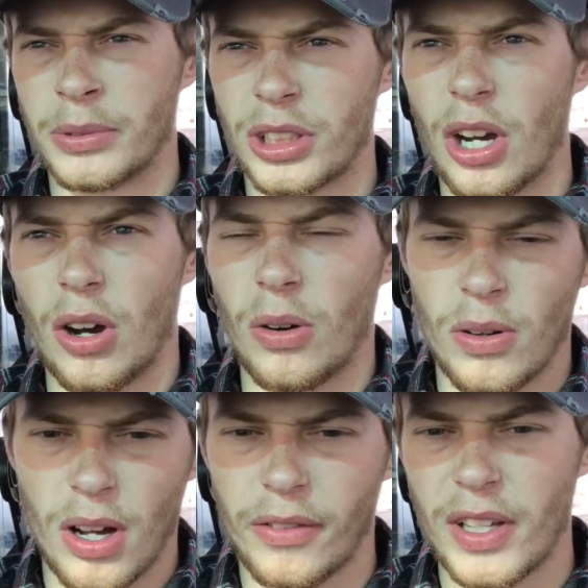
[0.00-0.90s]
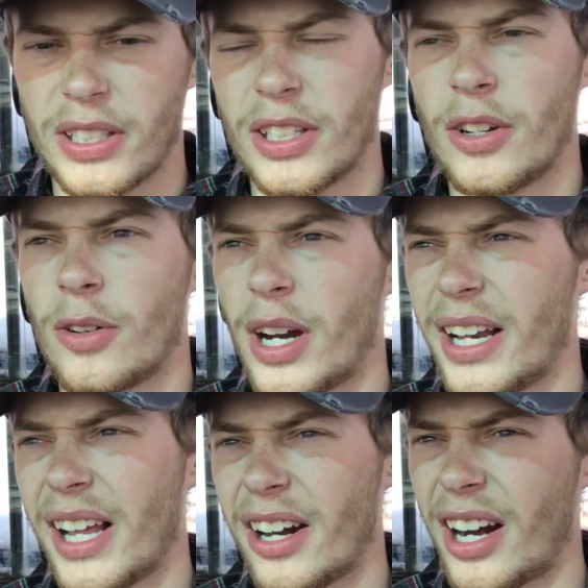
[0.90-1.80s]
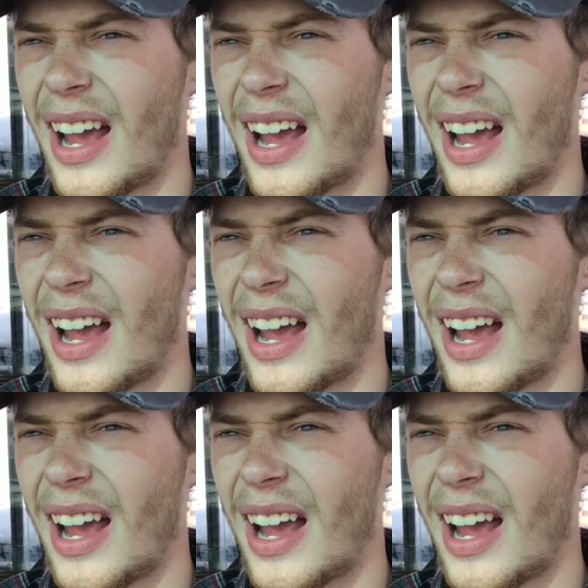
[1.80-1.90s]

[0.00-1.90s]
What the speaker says: So obviously new radiator.